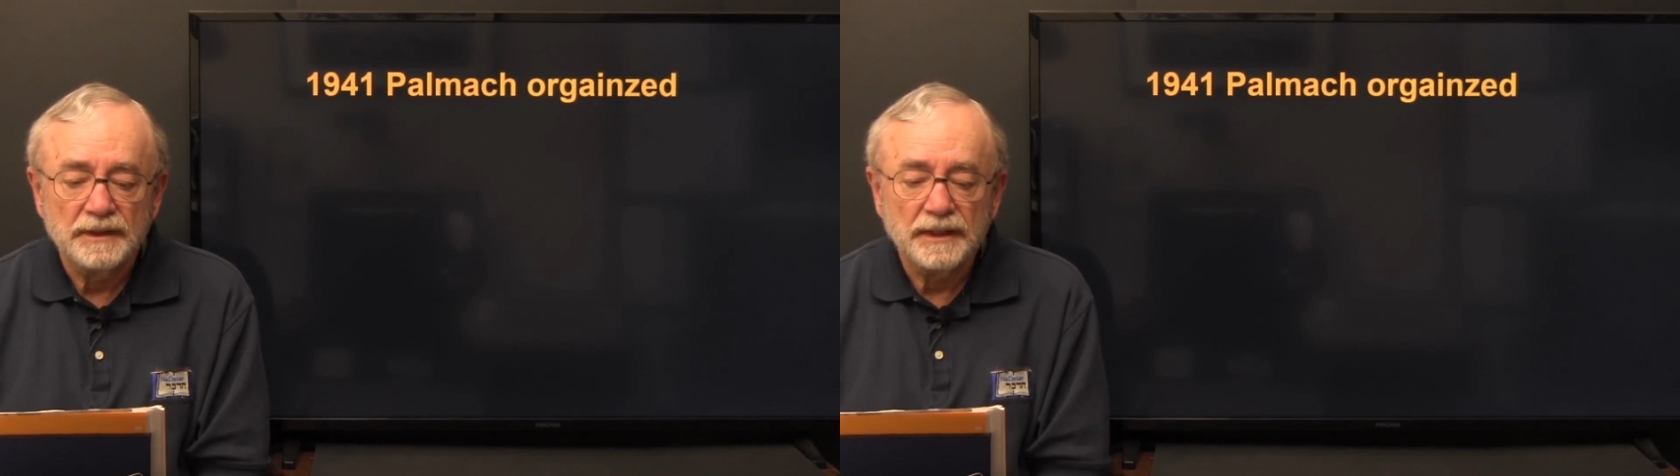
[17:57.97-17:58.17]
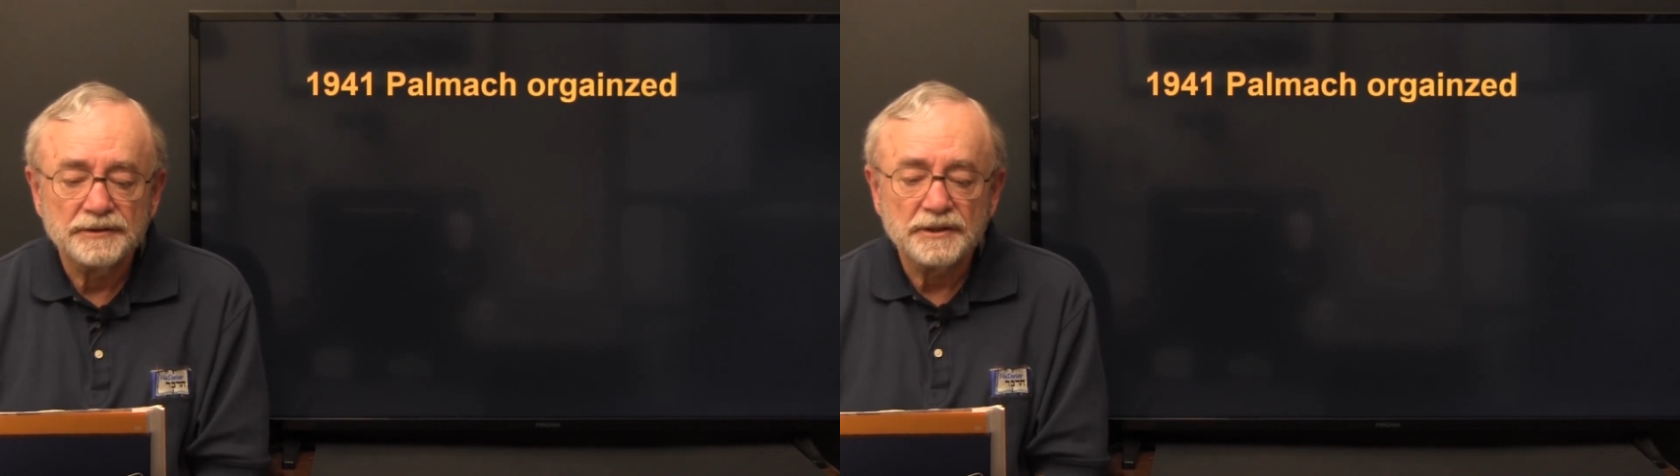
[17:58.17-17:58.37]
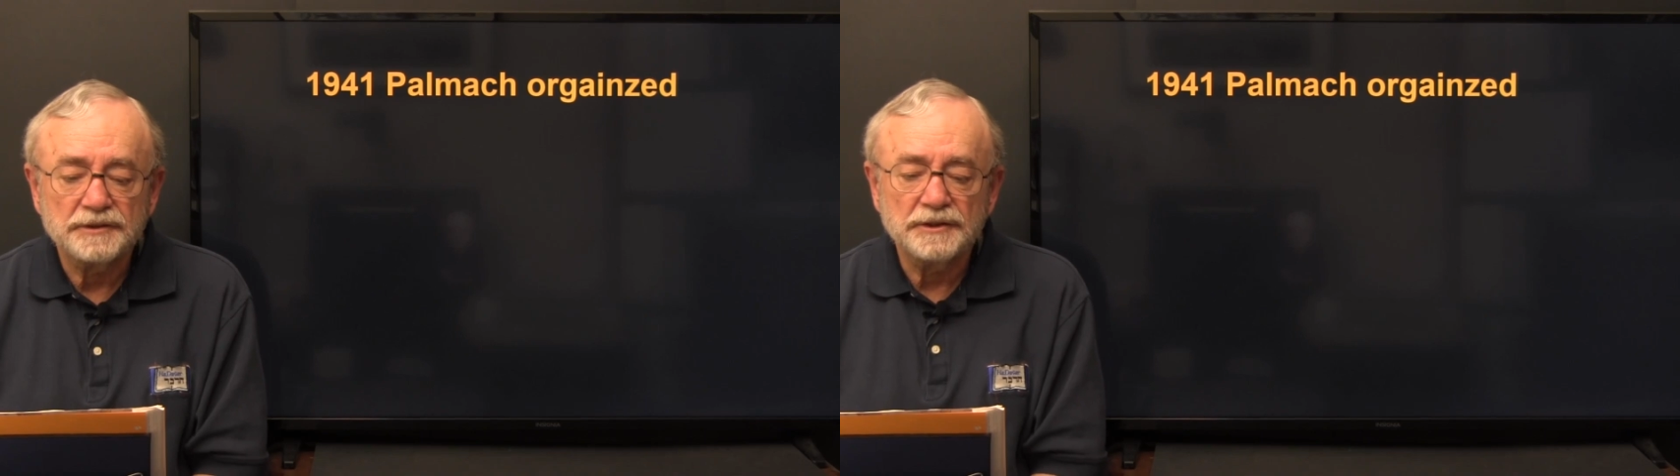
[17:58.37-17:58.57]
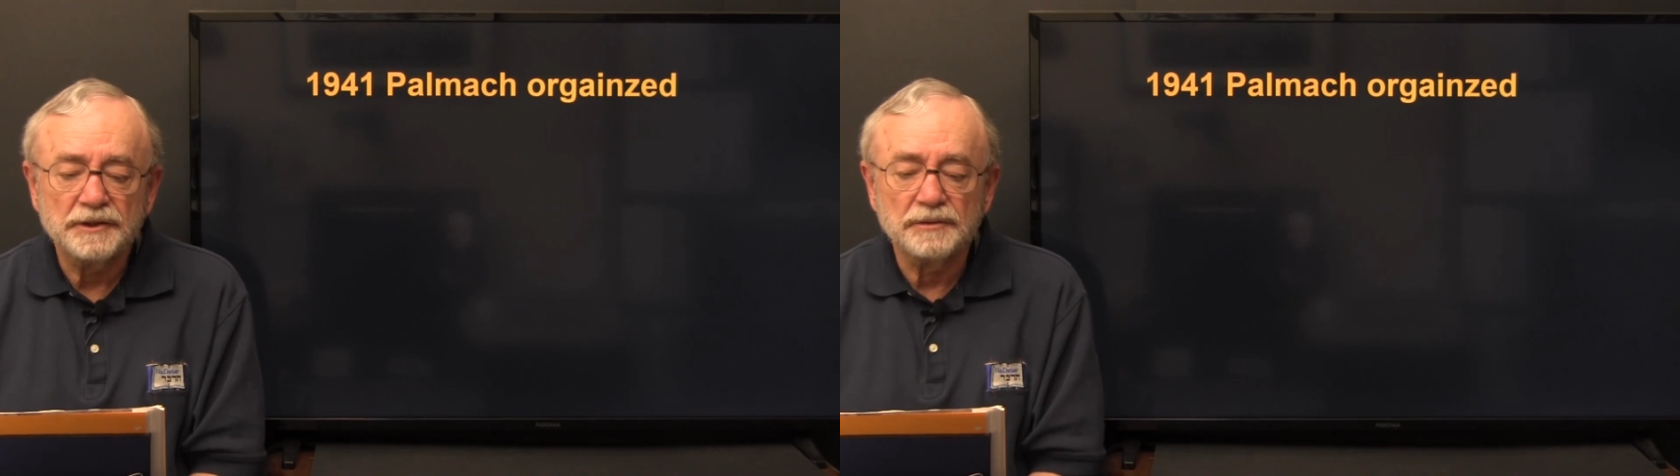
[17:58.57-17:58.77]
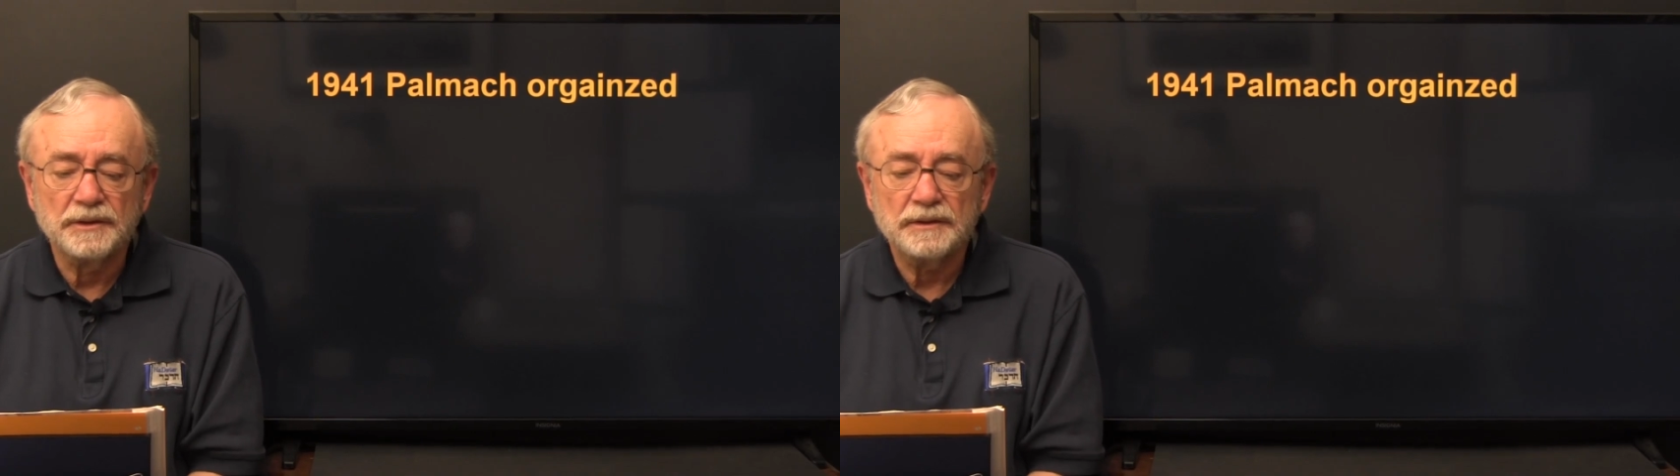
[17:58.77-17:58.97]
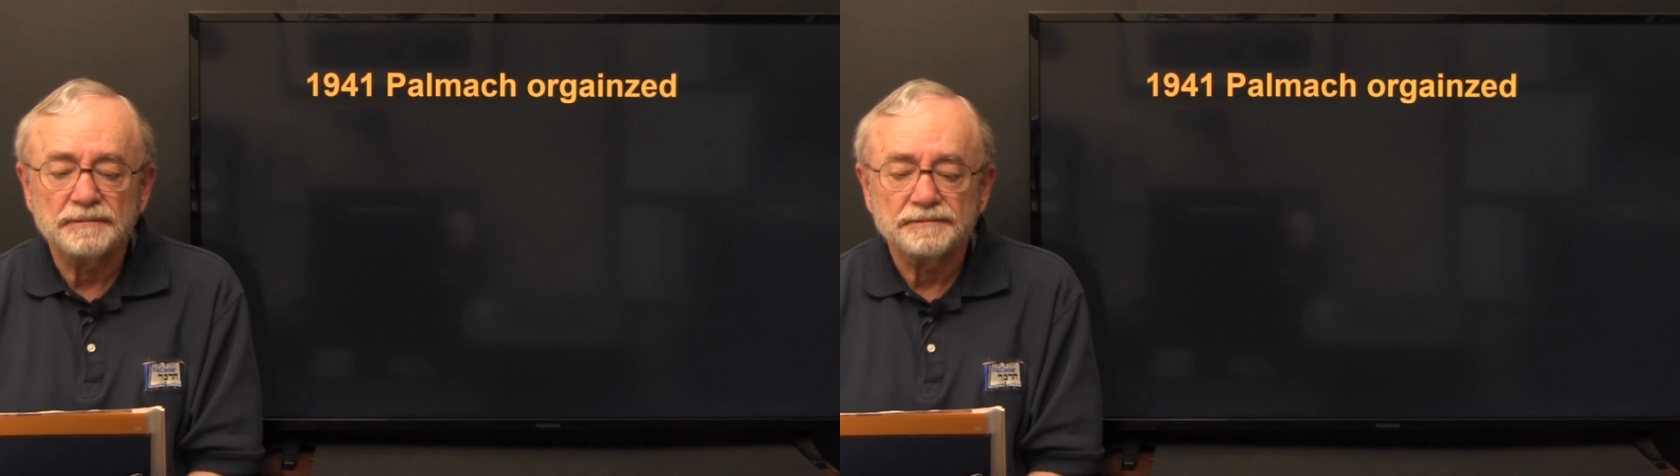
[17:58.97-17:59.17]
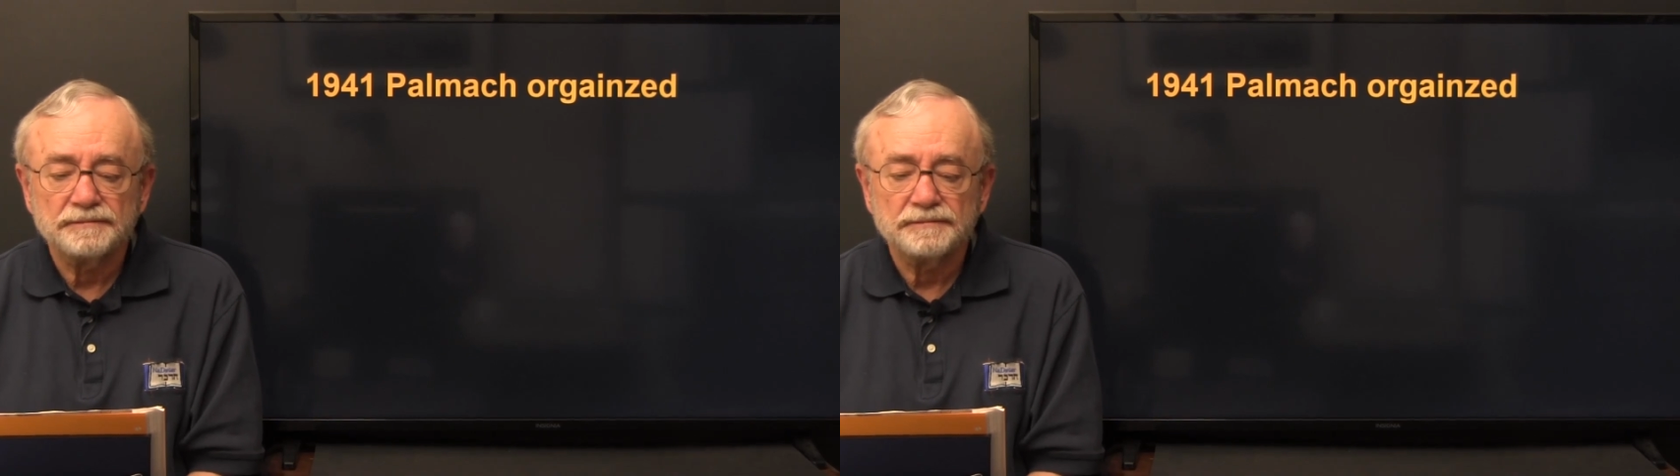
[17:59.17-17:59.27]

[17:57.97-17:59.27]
and such a unit